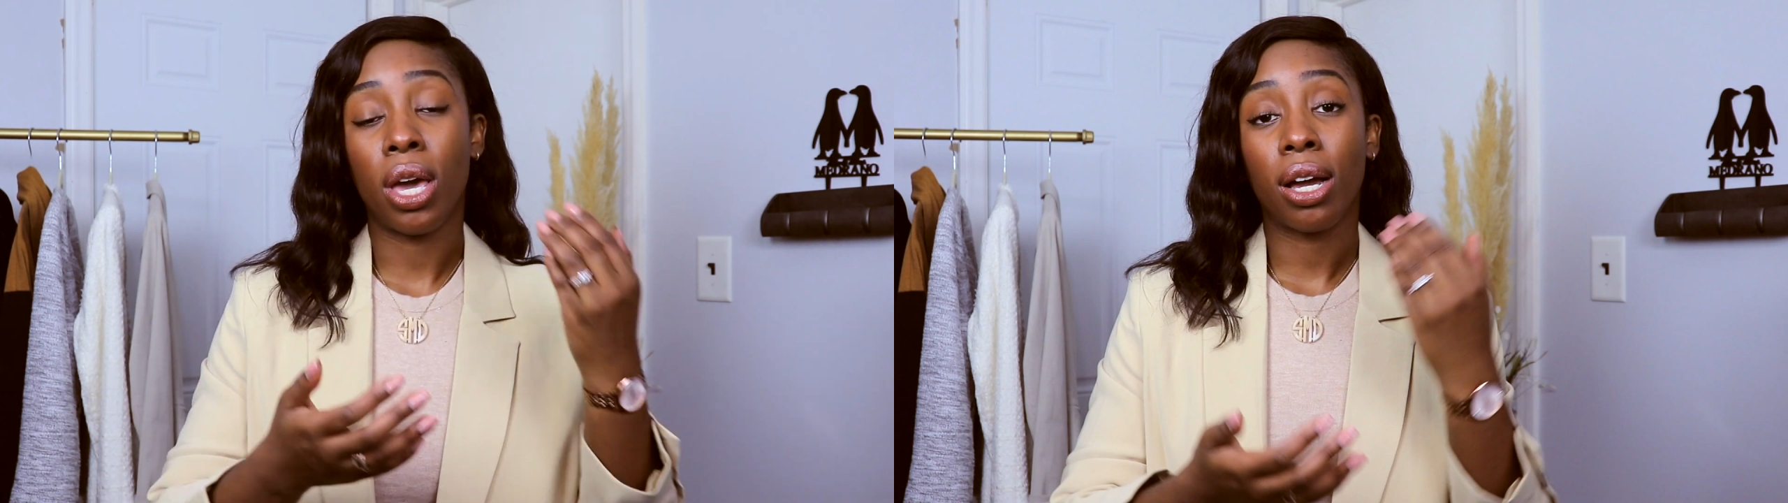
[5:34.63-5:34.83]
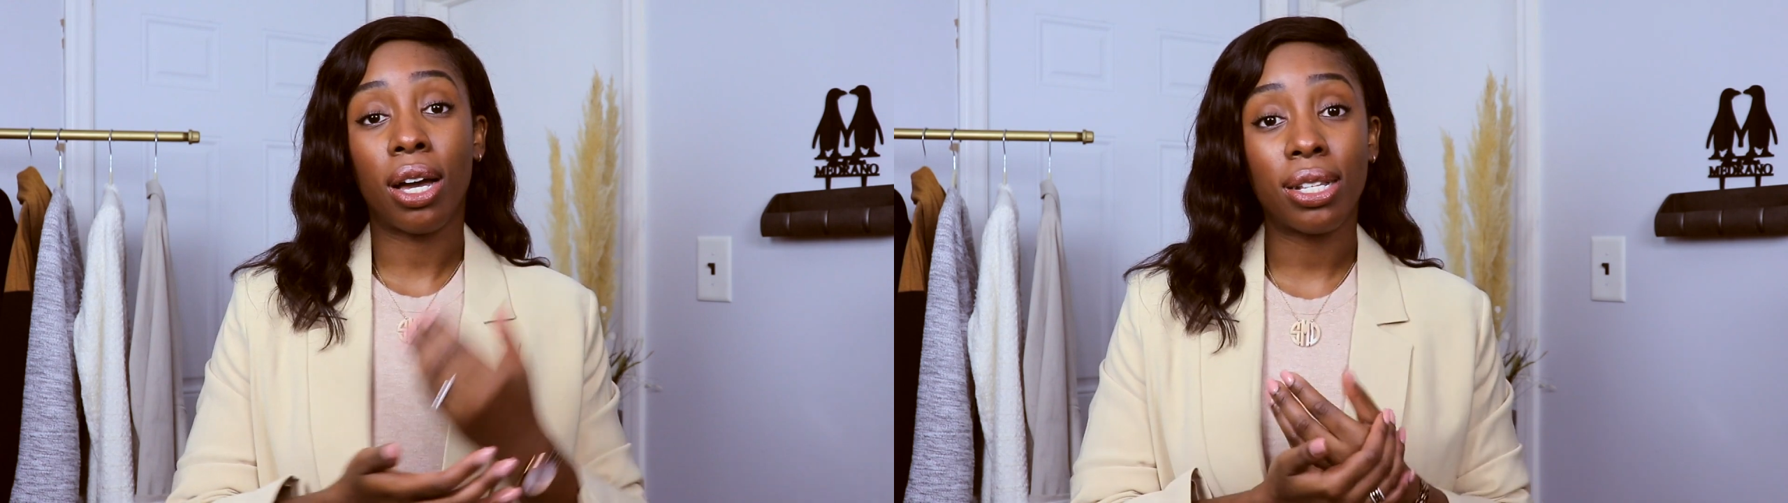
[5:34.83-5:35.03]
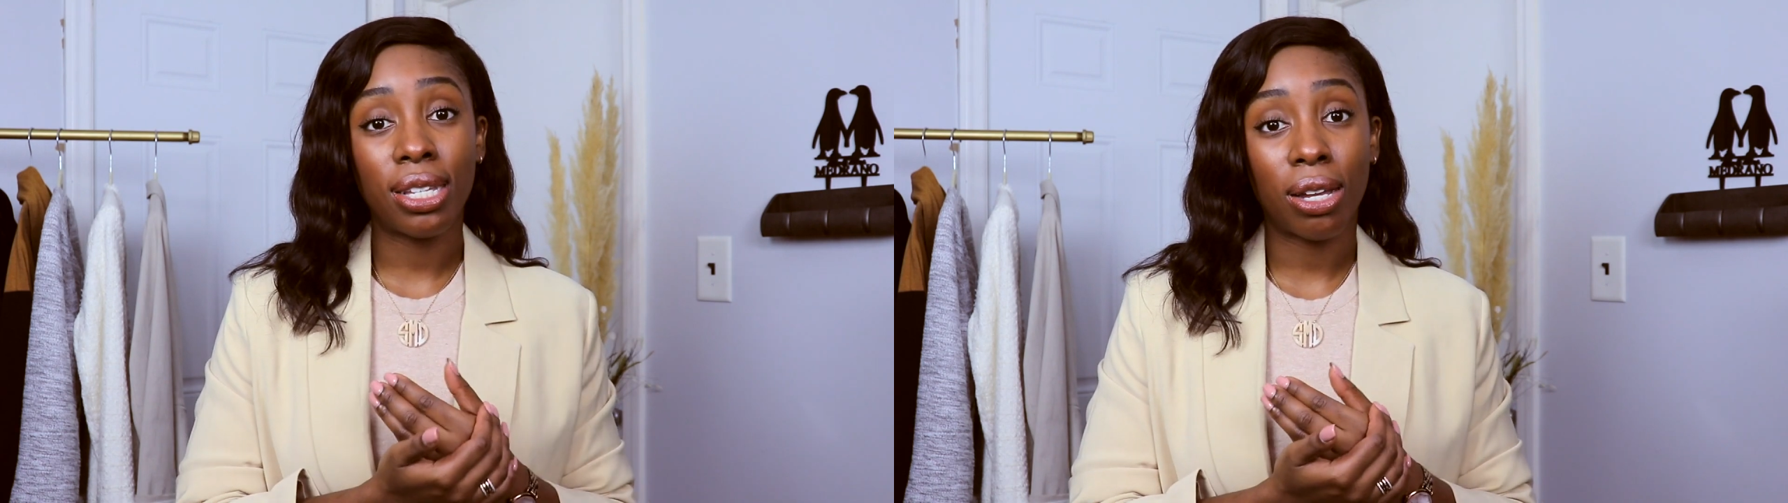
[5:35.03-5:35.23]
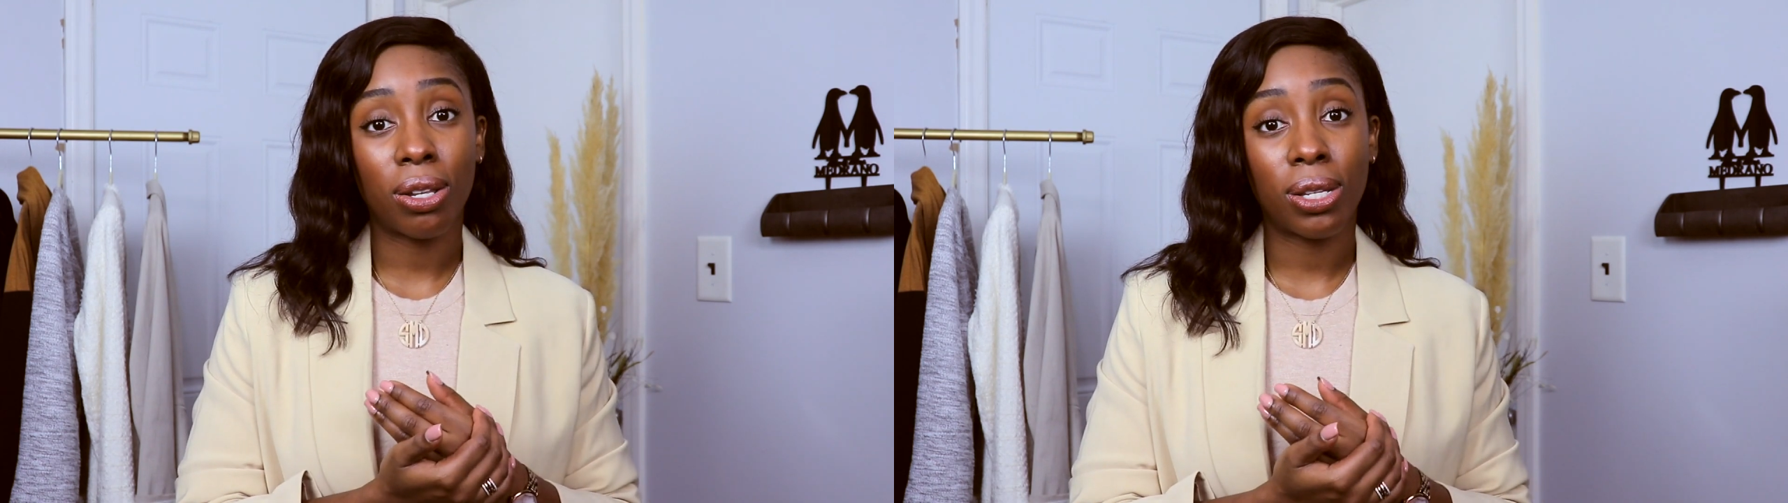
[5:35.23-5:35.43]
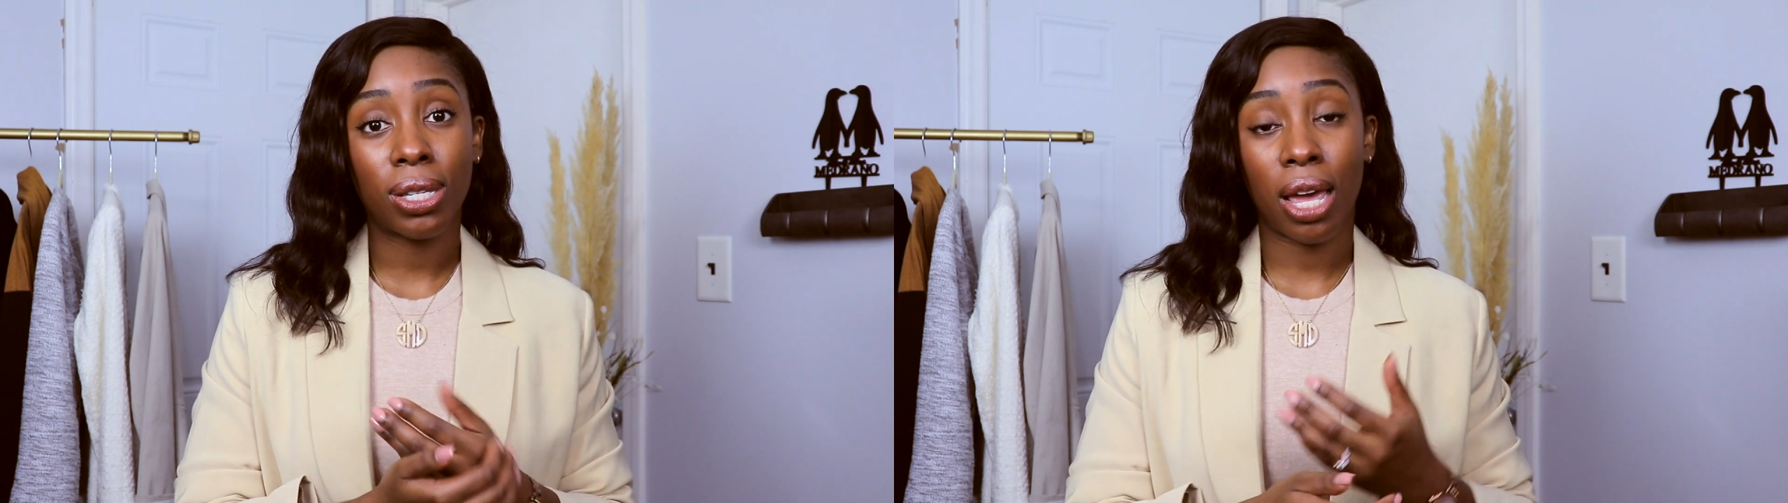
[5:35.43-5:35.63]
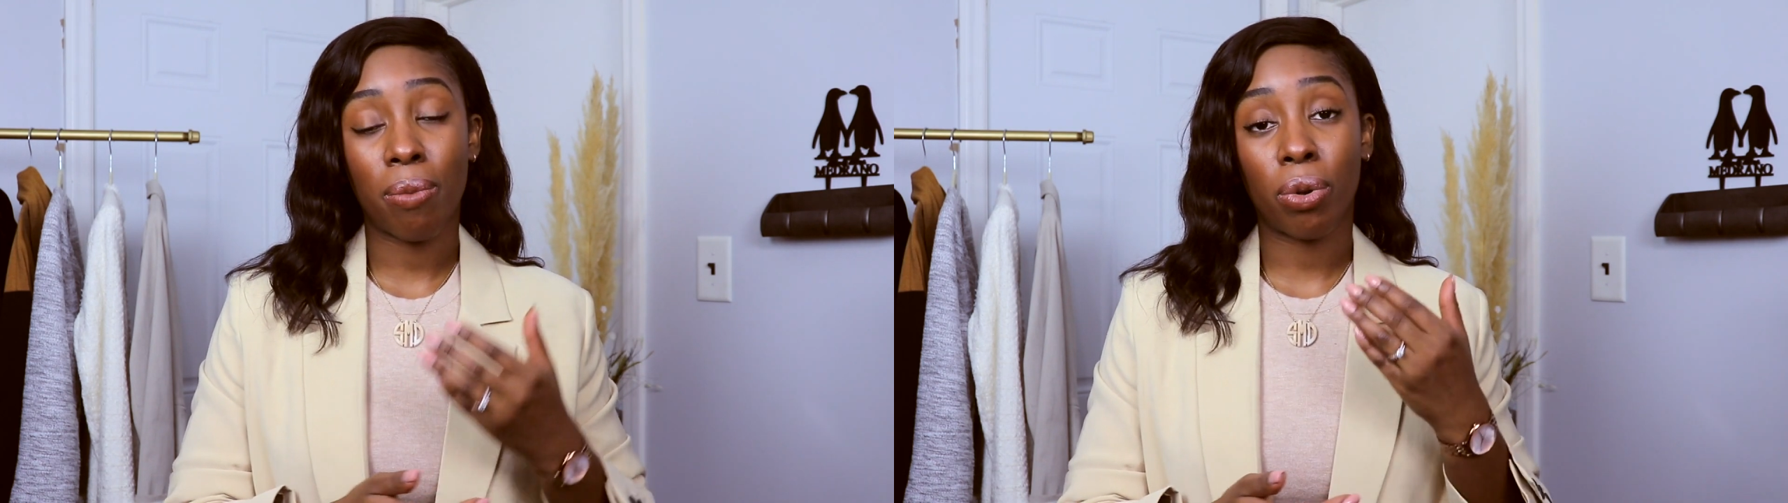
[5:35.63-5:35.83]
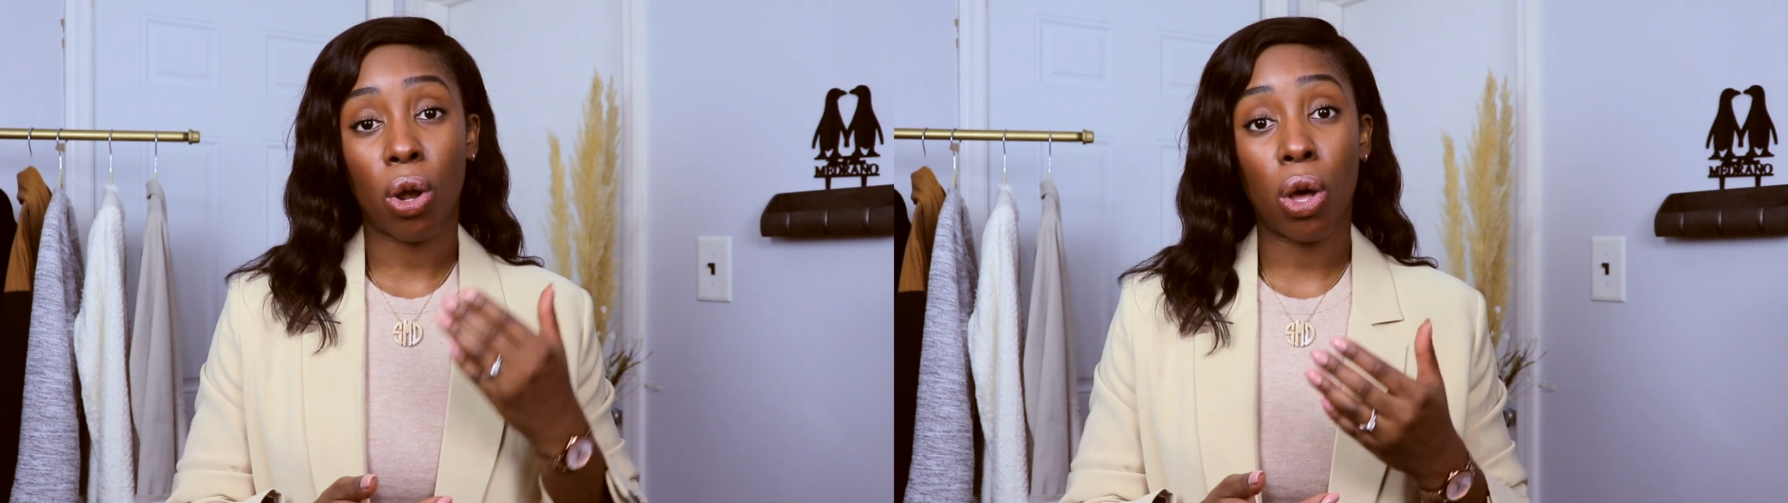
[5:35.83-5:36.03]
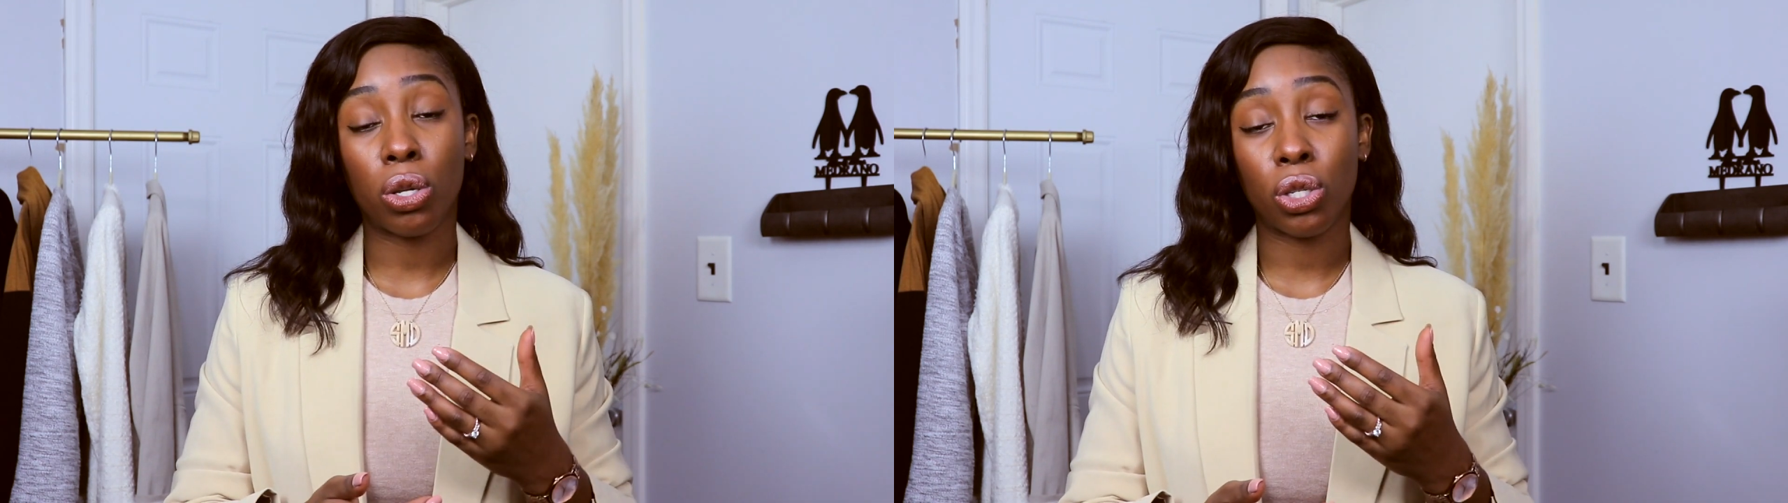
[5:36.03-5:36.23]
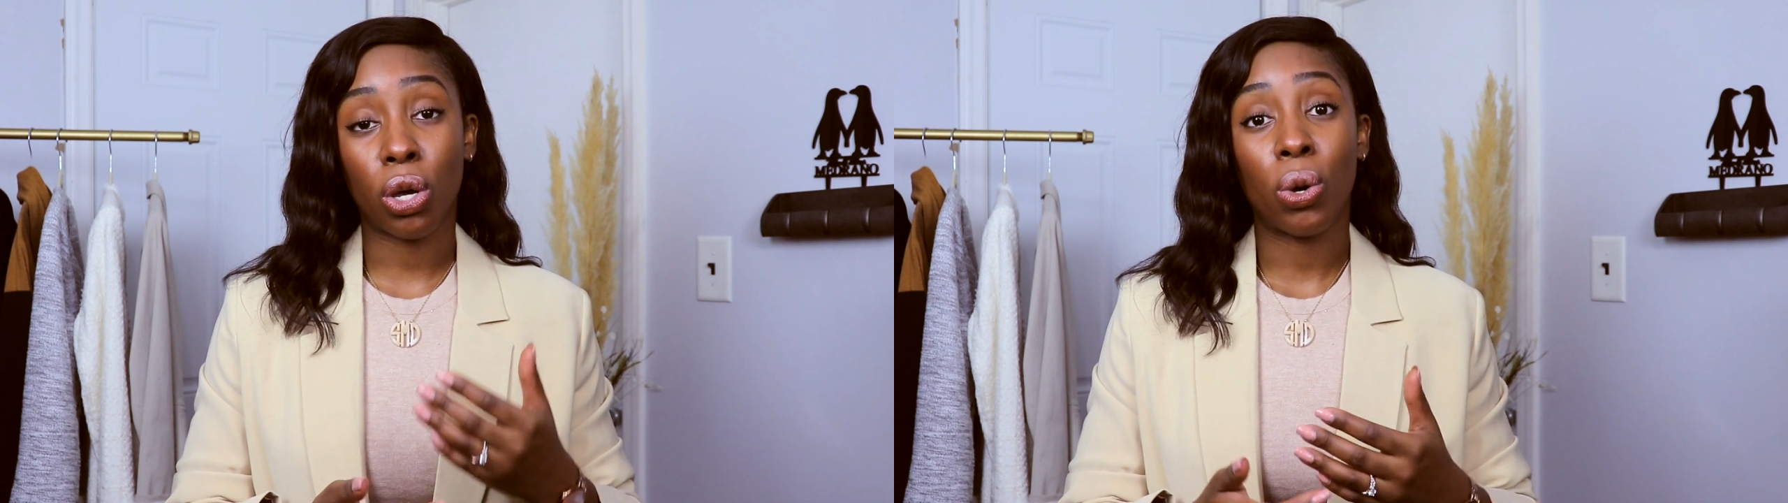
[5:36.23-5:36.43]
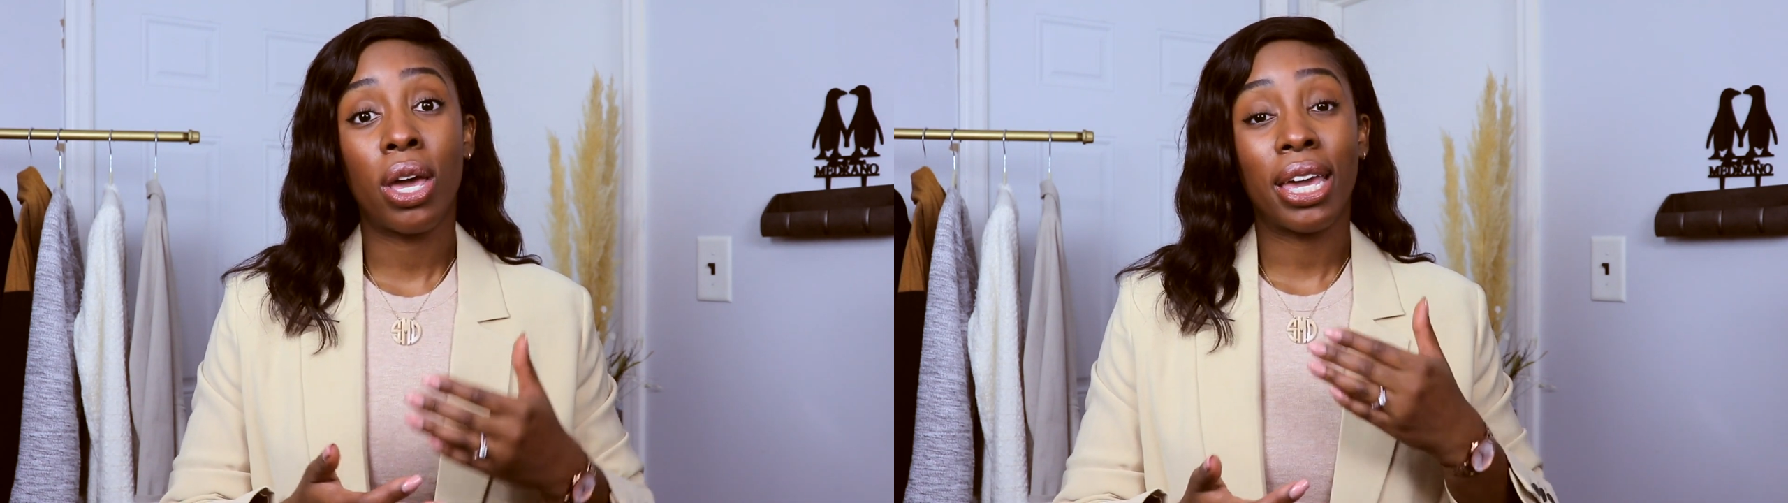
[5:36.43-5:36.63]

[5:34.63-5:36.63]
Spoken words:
cut down on the time but also